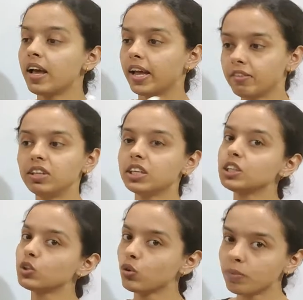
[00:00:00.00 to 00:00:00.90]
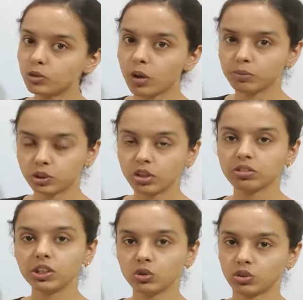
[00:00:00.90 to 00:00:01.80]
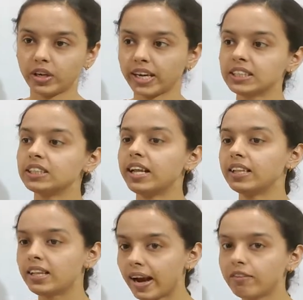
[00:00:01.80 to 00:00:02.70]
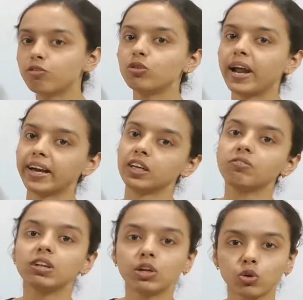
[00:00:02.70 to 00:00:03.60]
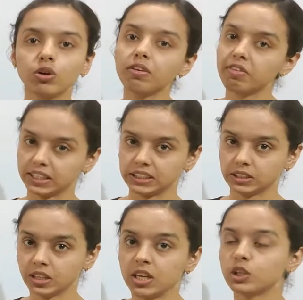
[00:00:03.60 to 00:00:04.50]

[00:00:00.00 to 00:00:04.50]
If there is no absorption of the nutrients, then that food item will go a waste.